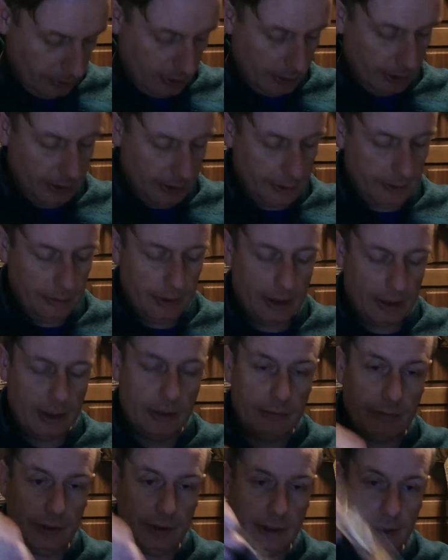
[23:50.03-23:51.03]
I do
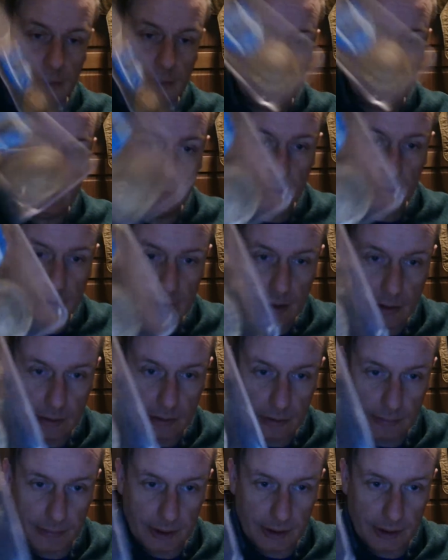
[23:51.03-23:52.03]
have a
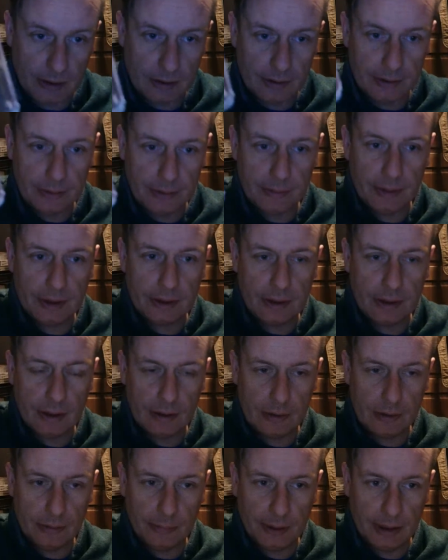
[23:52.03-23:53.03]
Congo medal, UN
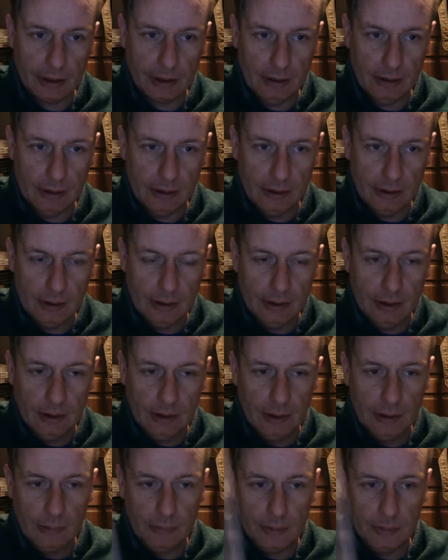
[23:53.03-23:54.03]
Congo medal,
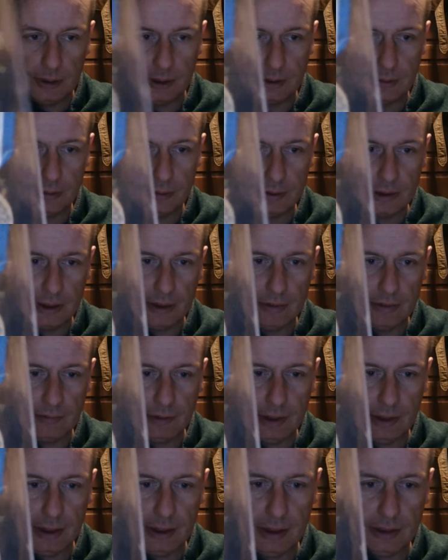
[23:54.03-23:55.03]
but I don't have
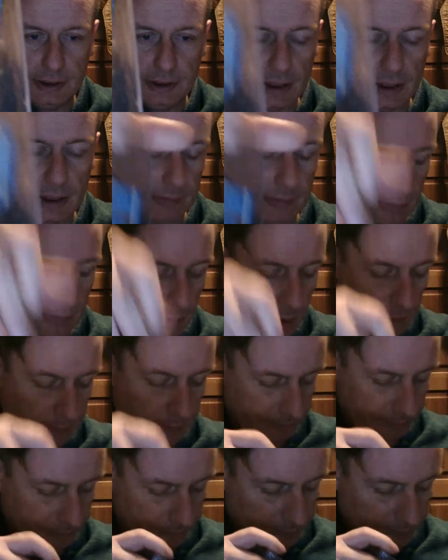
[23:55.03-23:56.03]
a Jeddaville one.
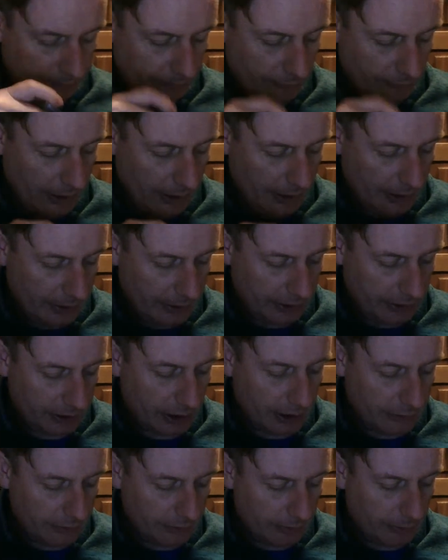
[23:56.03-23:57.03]
The
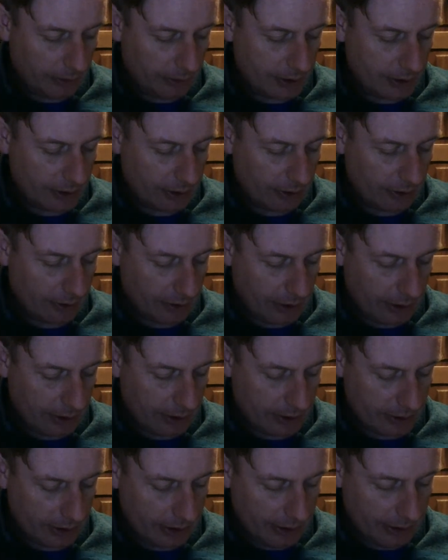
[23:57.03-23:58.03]
Jeddaville ones are
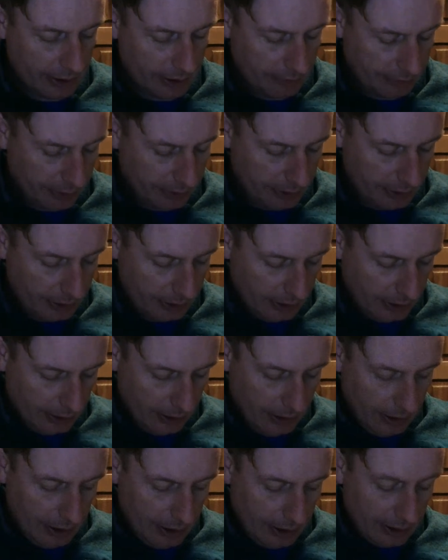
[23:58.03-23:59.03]
slightly different.
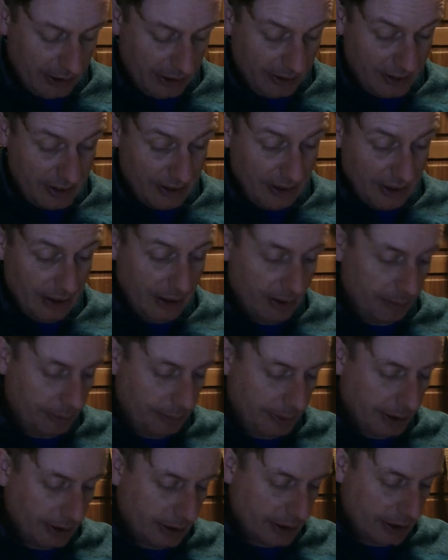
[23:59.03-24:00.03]
There's a
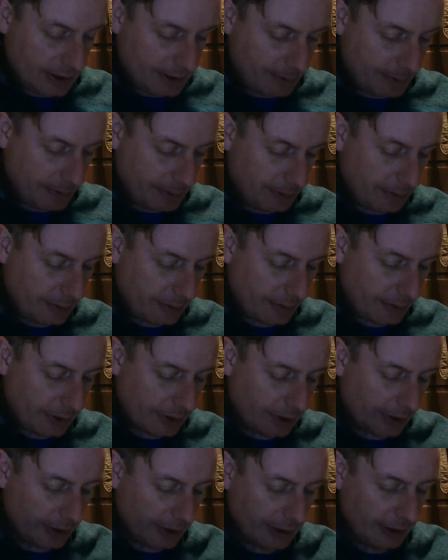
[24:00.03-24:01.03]
big dispute going
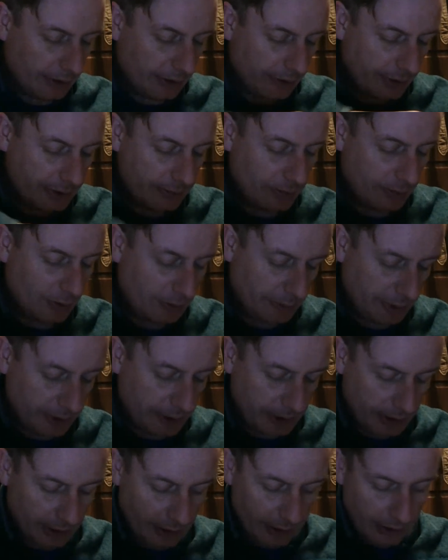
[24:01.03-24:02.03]
on here at the moment.
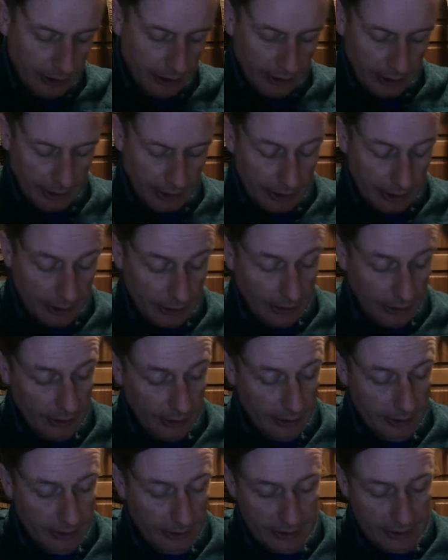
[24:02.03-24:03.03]
In
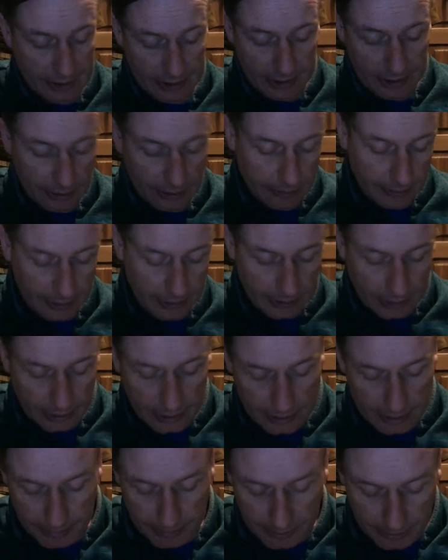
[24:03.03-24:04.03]
Ireland, it's still going on. It's
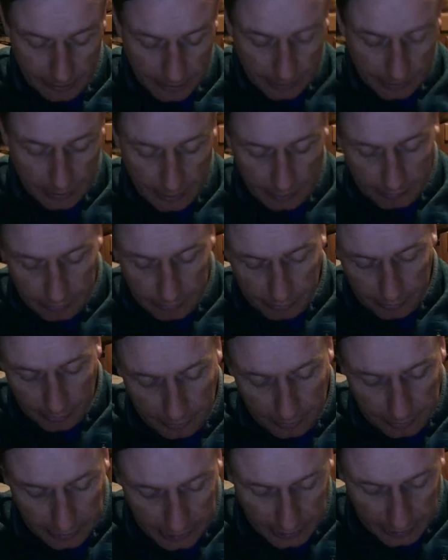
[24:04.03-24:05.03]
been going on for
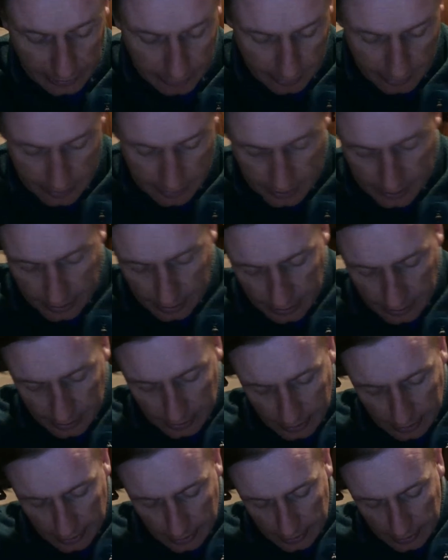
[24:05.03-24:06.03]
years.
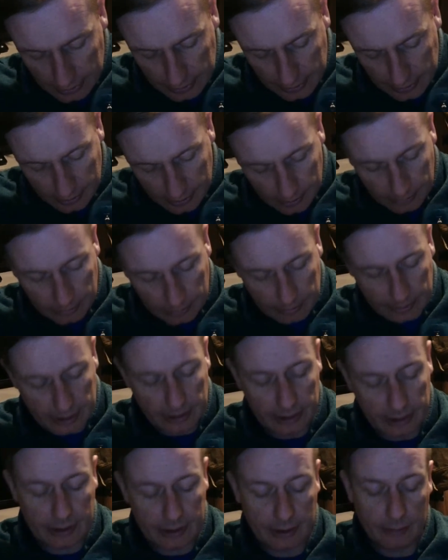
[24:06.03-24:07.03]
Now that
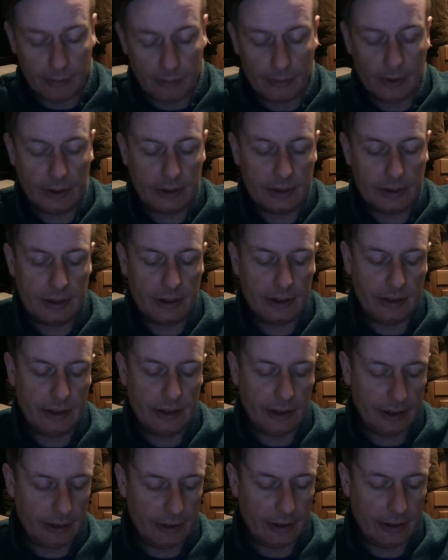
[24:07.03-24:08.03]
they want the
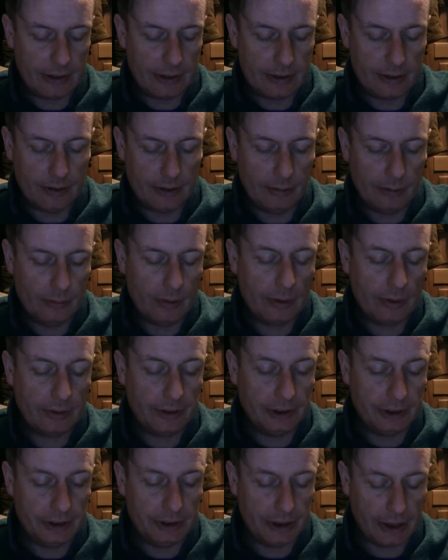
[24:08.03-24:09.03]
guys who were in
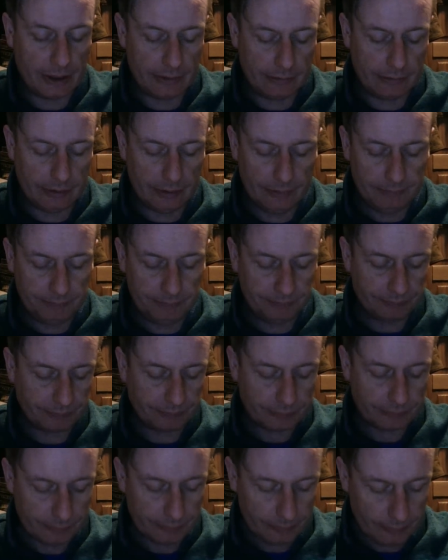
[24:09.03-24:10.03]
Jeddaville
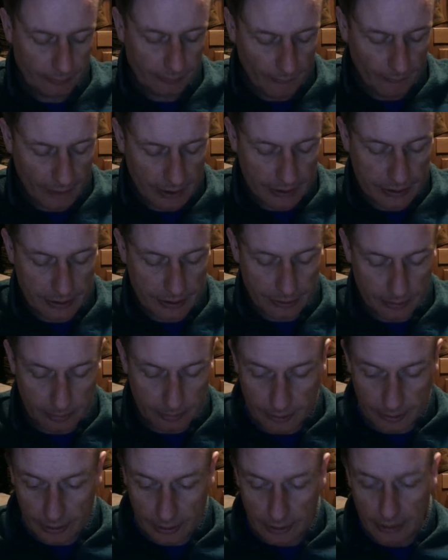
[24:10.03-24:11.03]
to
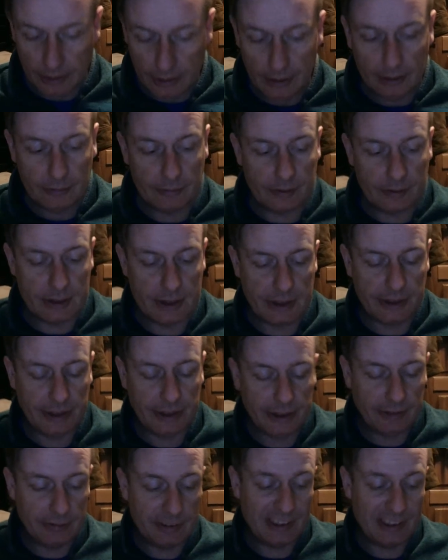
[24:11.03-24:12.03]
receive
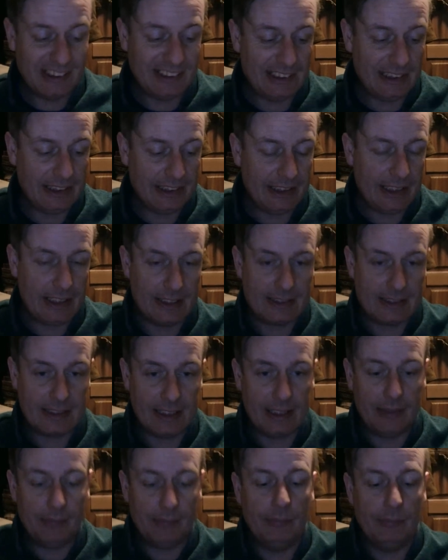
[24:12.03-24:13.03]
the
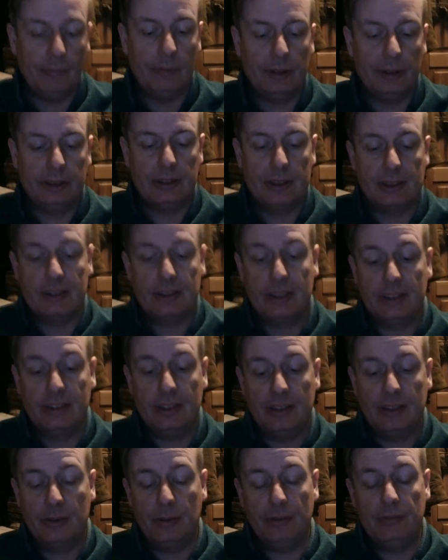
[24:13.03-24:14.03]
DSM, which is like the
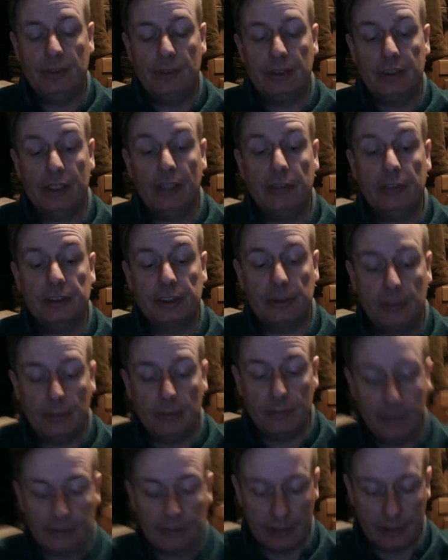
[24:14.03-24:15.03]
equivalent, the Irish
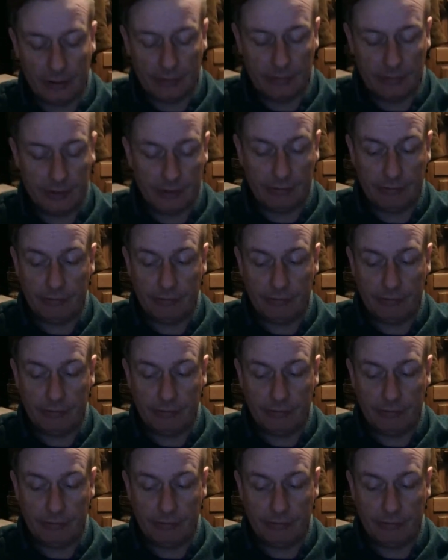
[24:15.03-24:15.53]
equivalent of the